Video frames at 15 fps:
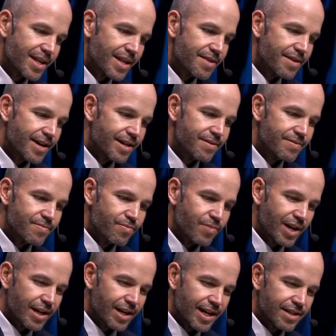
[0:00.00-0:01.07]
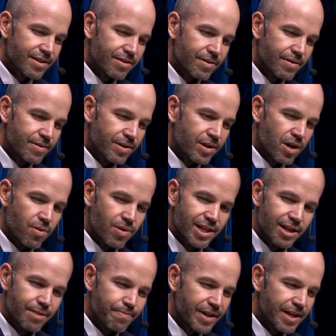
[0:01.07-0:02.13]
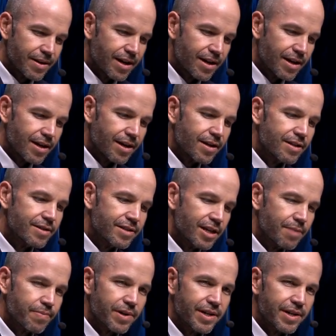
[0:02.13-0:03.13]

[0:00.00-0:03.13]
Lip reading: Then what I'd like to go a little bit deeper